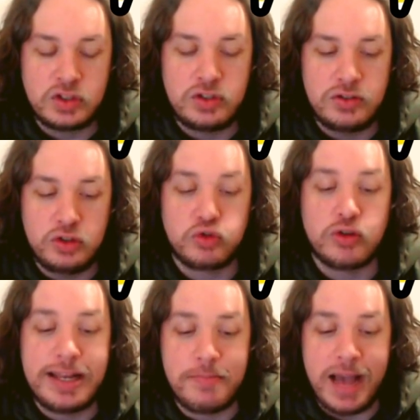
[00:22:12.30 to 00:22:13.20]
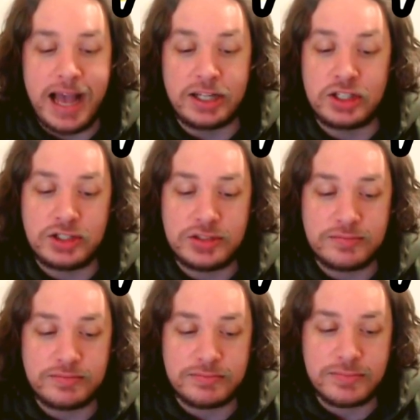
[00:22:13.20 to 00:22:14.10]
rematch,
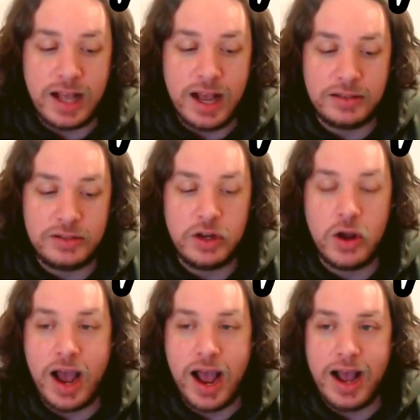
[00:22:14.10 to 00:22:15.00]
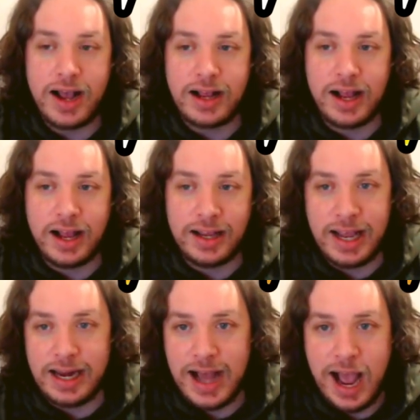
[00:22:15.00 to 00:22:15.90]
you know,
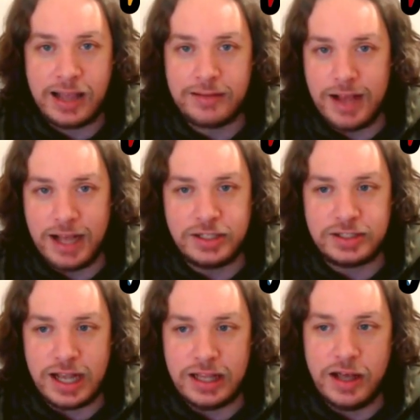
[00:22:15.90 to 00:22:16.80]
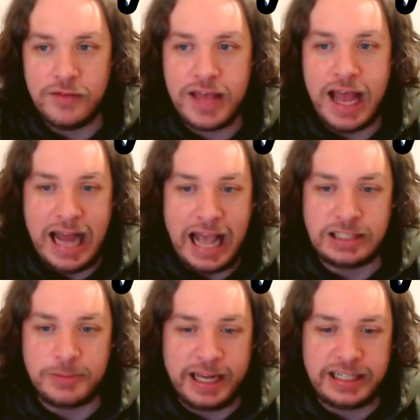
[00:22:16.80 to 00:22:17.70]
again, I I just I love that
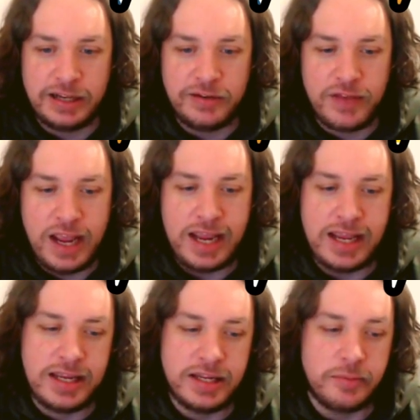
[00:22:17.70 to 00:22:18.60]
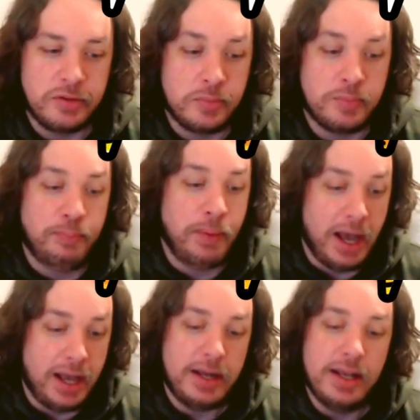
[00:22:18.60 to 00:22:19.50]
aspect of AEW,
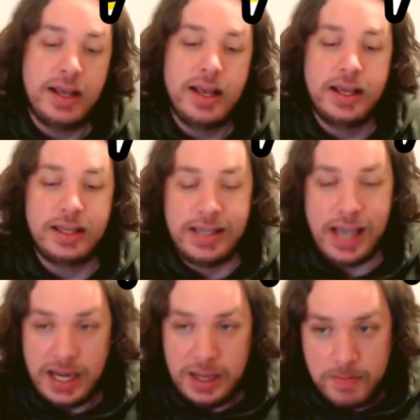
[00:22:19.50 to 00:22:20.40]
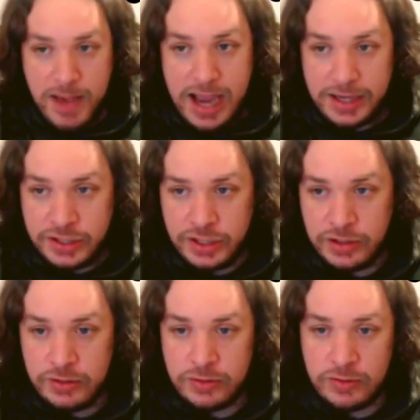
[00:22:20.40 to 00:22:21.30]
but getting back
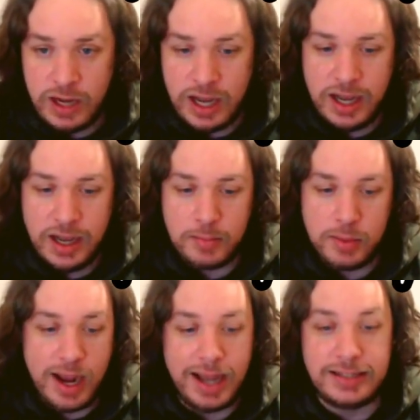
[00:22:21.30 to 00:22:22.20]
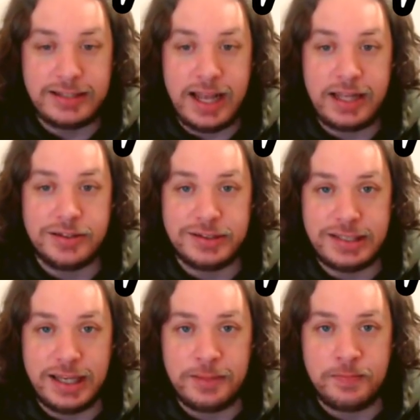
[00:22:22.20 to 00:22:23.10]
to uh, Bryan
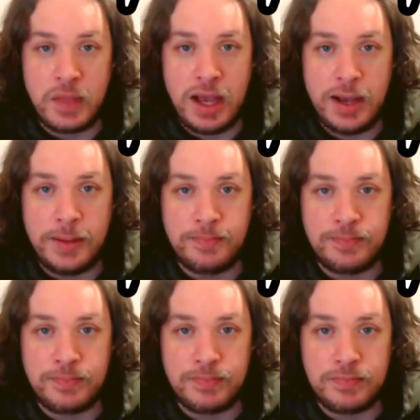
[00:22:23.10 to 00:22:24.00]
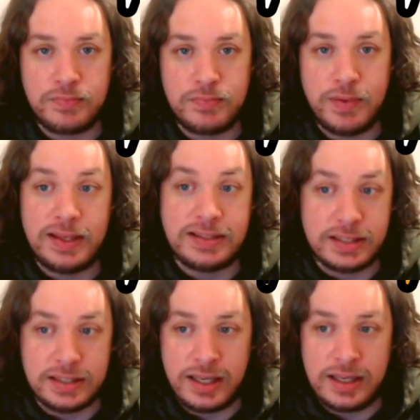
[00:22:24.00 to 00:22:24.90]
Danielson, um,
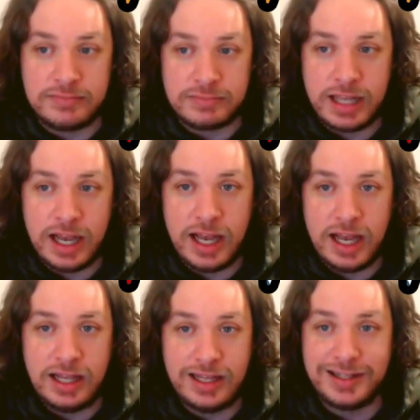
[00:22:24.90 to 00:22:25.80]
basically, uh,